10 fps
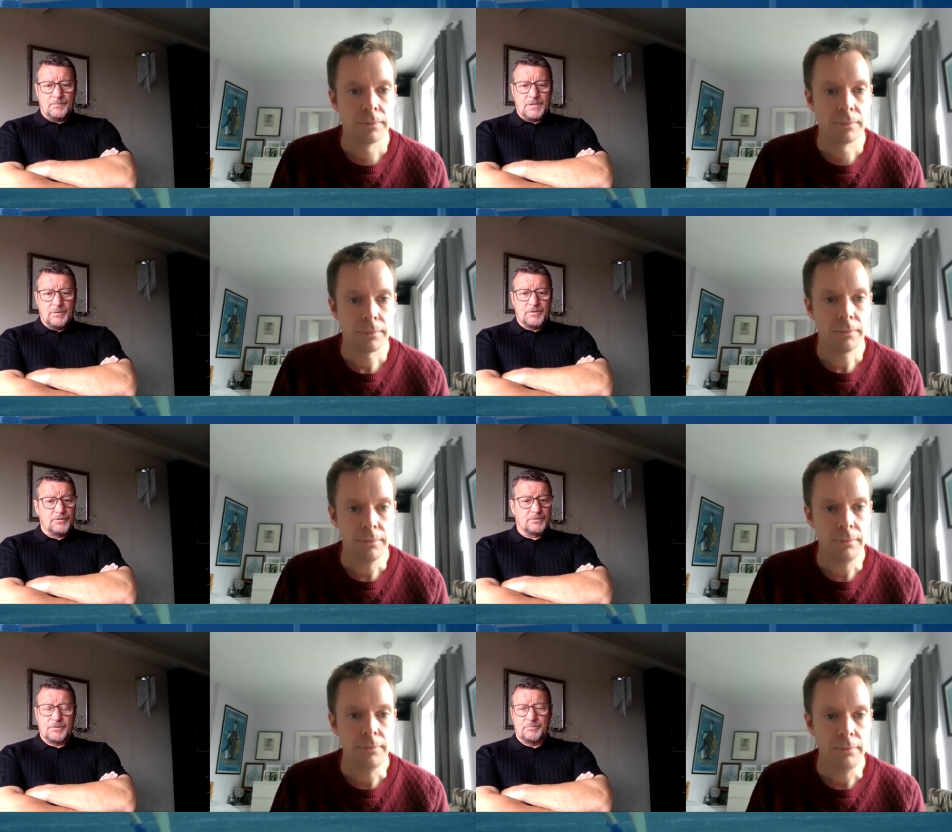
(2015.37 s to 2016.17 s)
Speaker 1: it, was were,
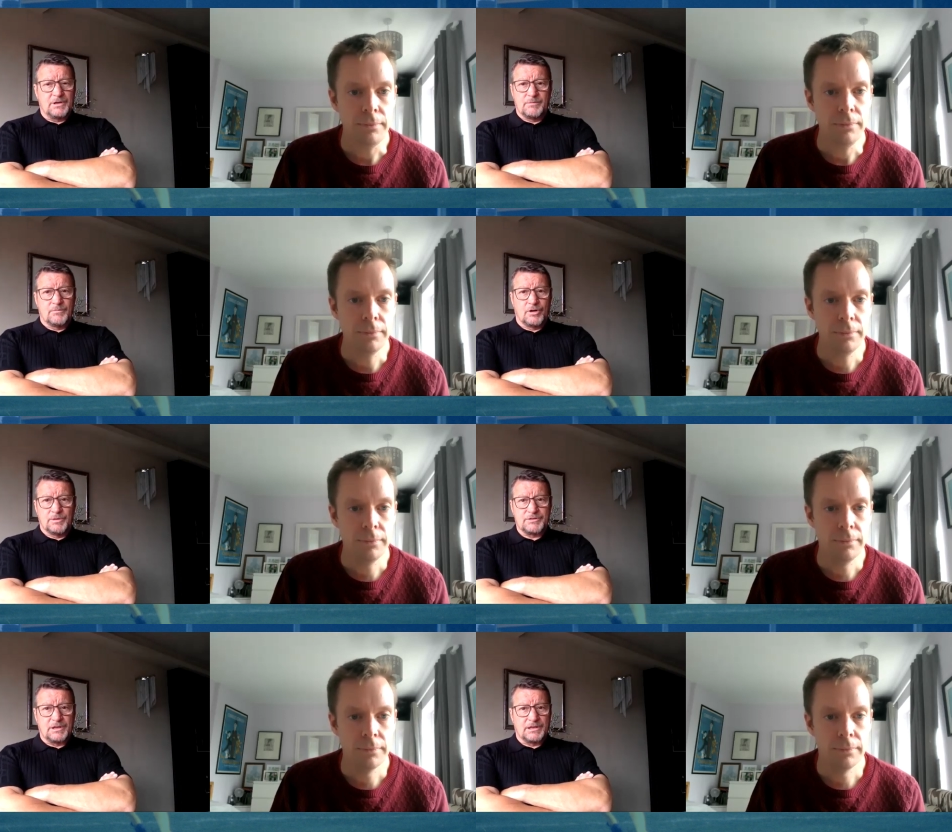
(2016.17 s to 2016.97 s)
were brilliant
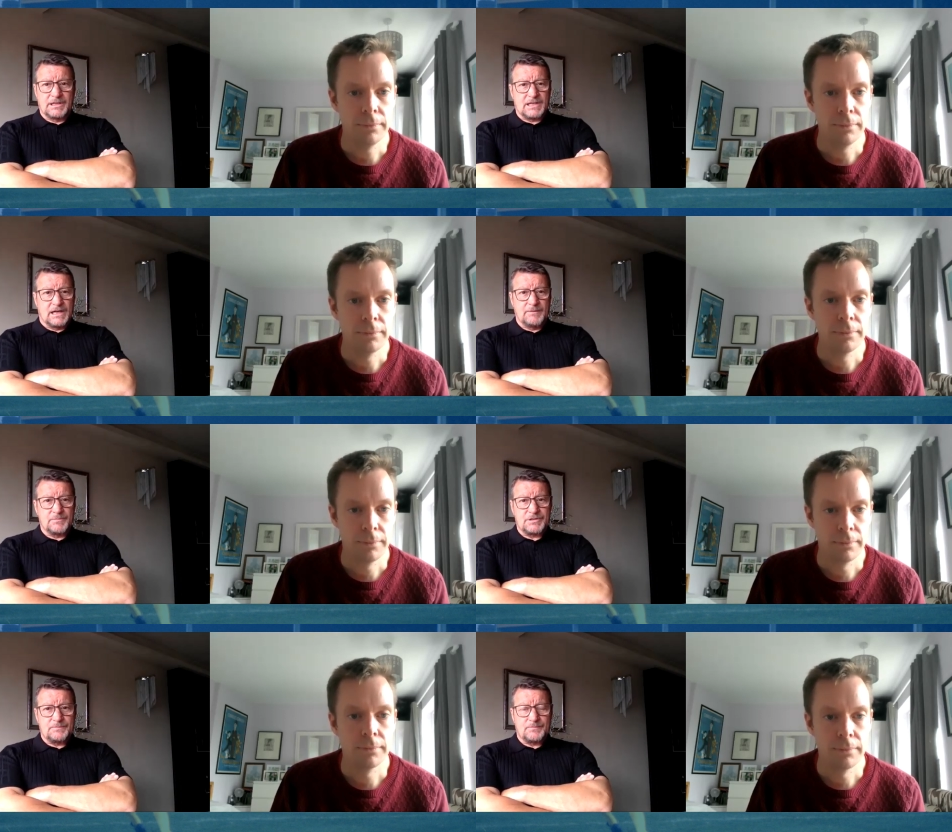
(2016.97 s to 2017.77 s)
moments, brilliant
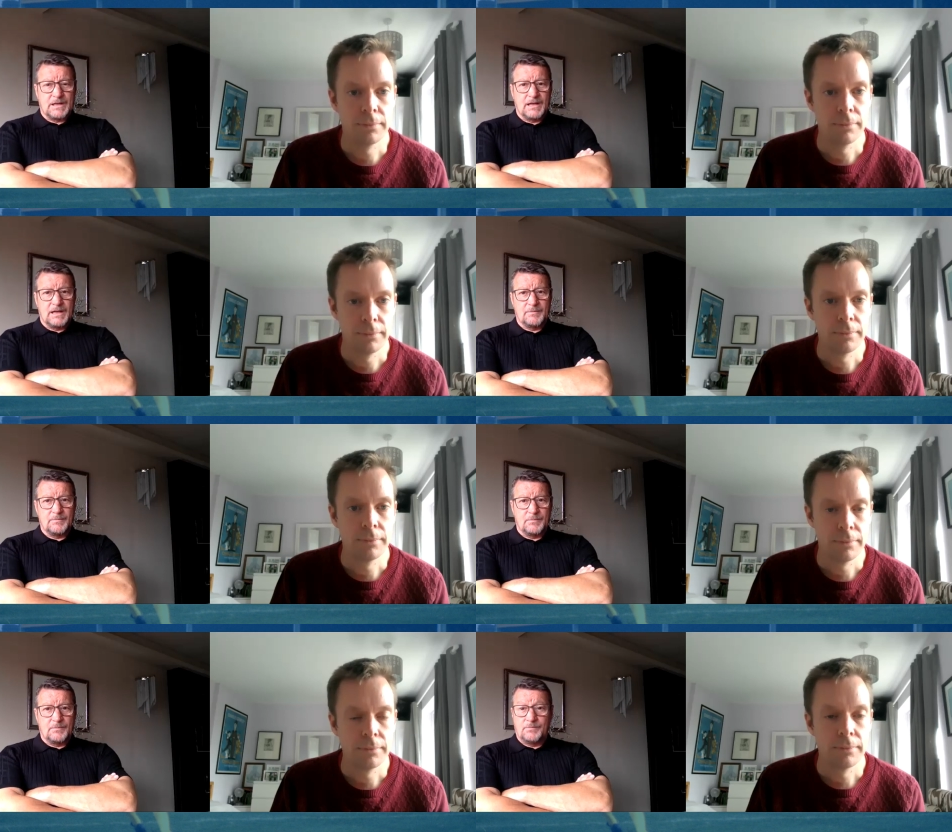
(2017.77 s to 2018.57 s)
times. Um,
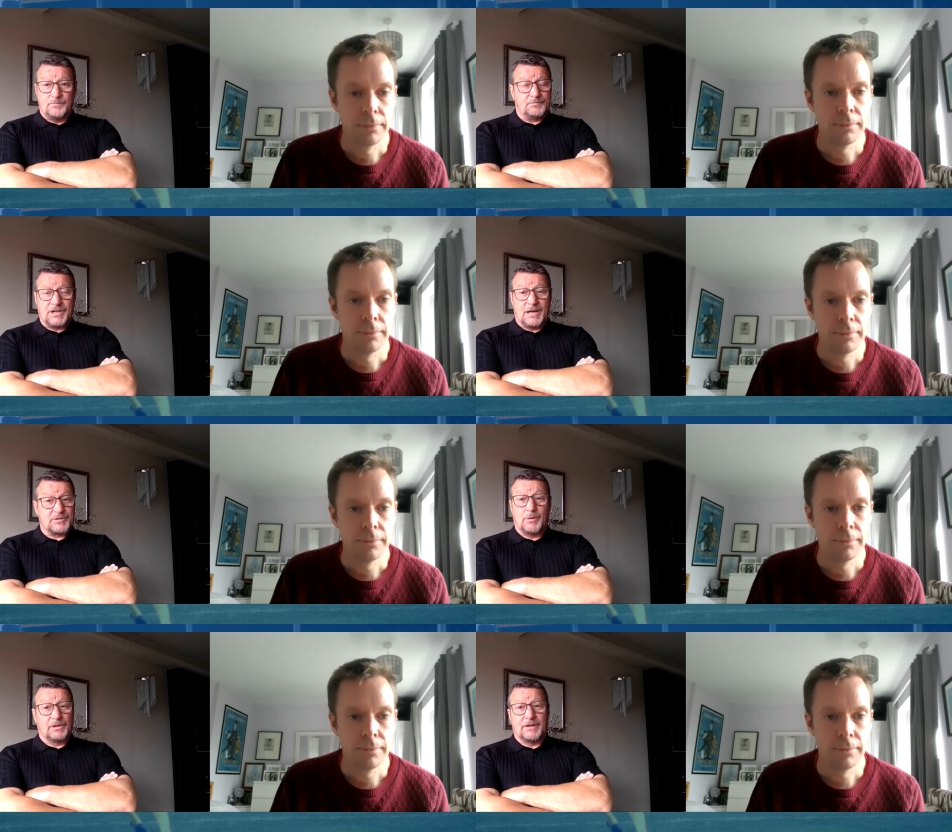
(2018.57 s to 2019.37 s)
charge I
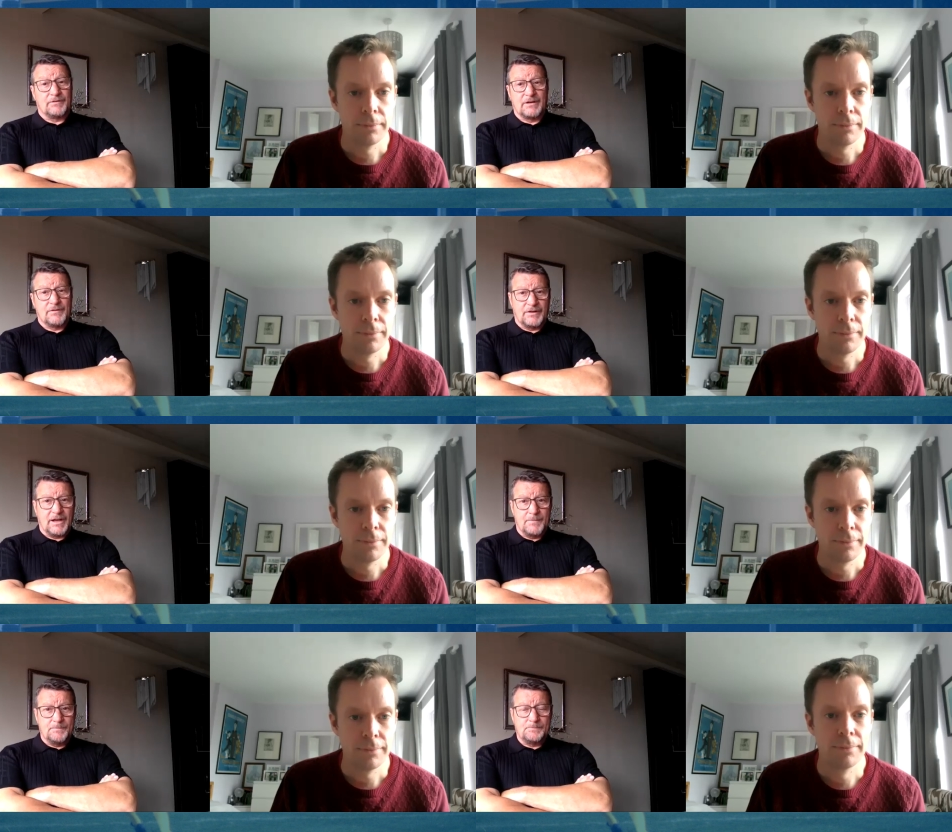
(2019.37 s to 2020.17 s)
will never ever forget.
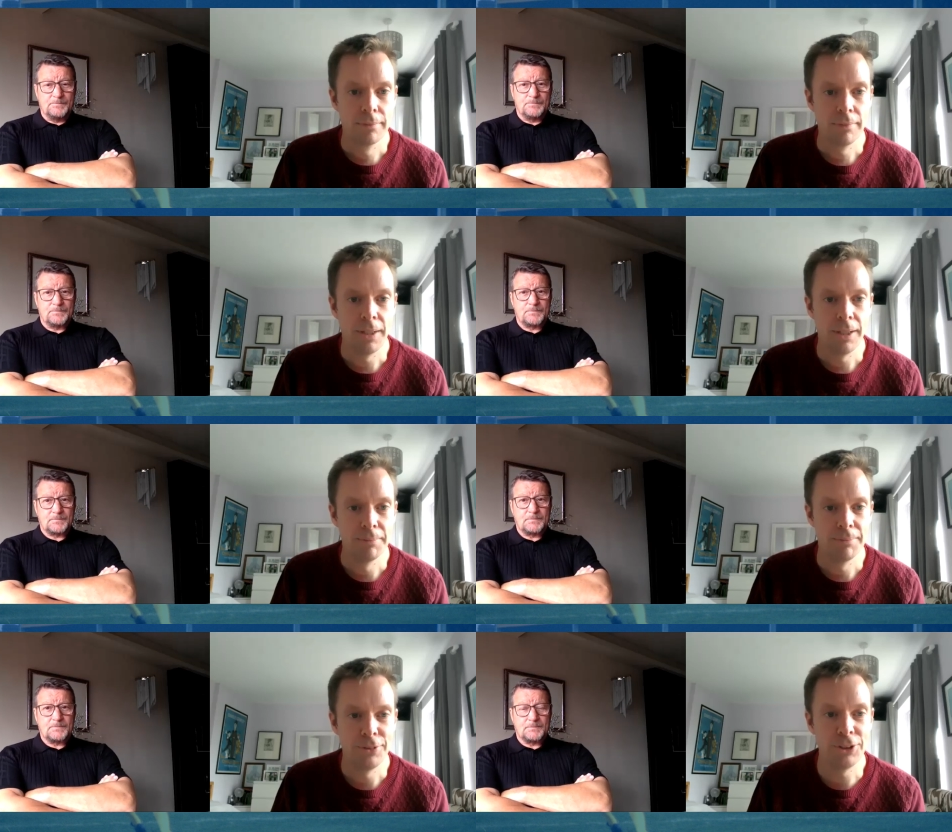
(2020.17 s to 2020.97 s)
Speaker 2: Yeah.
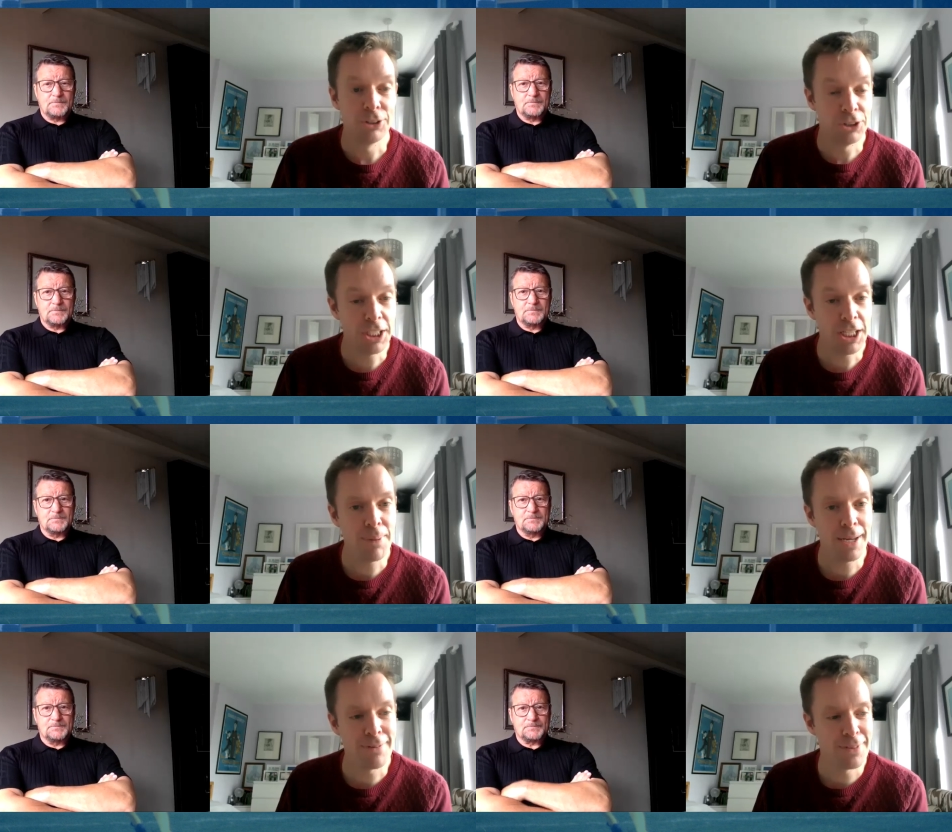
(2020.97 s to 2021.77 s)
Do, do, you keep
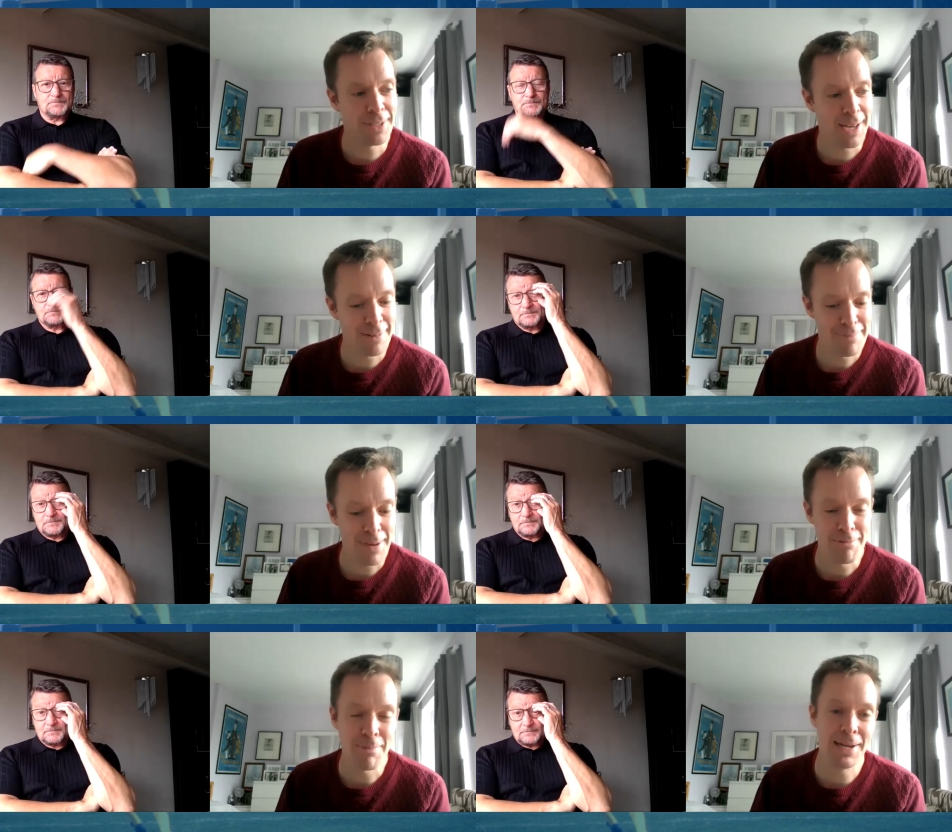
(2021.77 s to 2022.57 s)
any of the kind of
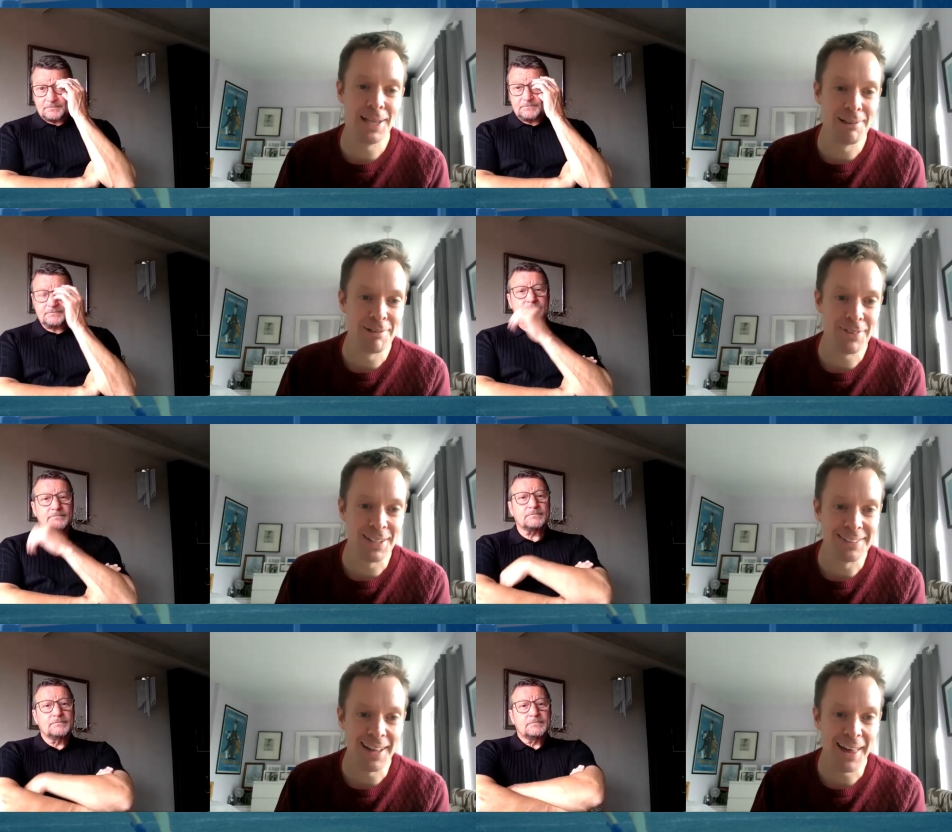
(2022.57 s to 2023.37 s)
memorabilia of
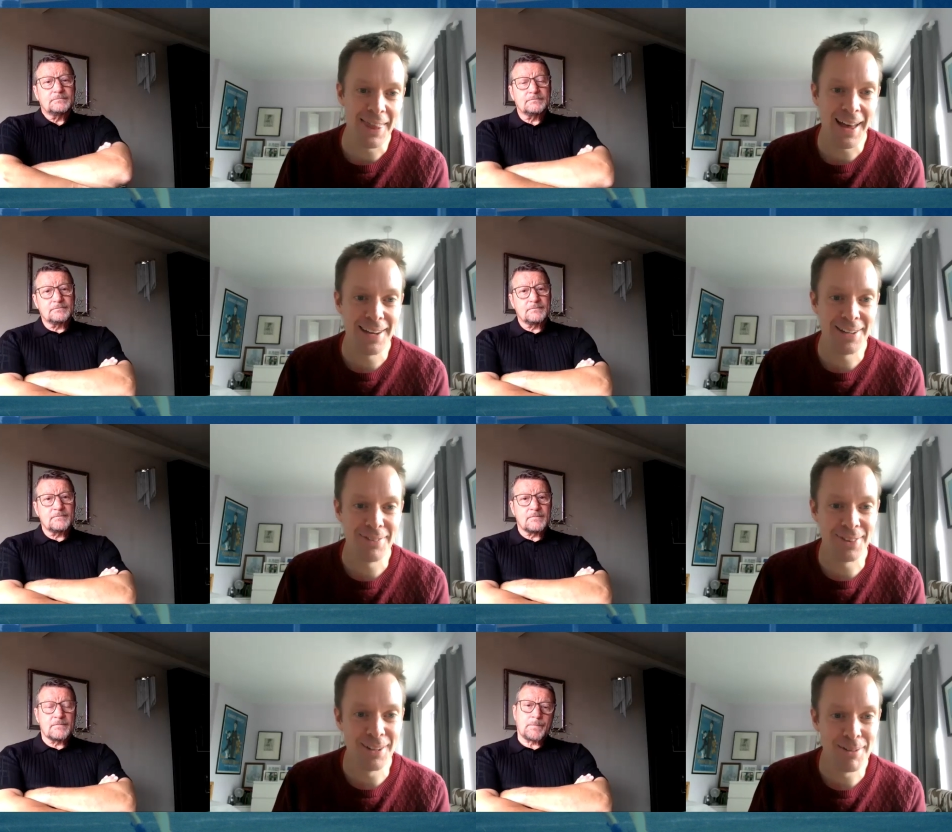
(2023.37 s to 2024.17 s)
things like that? Any of
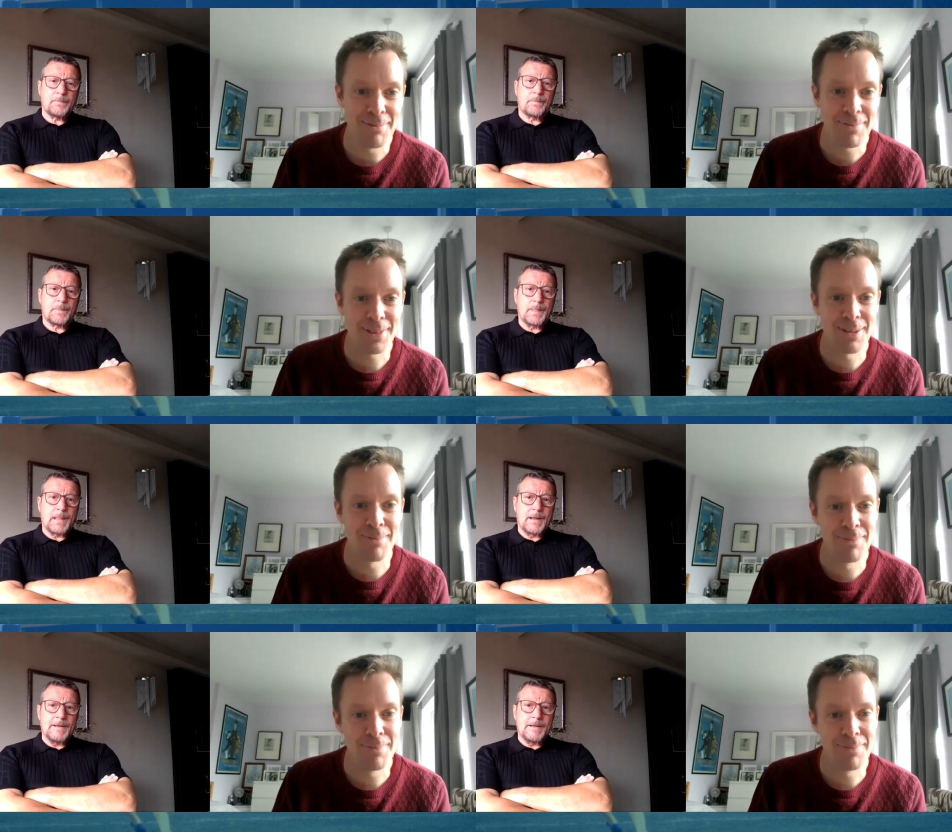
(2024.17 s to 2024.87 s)
the the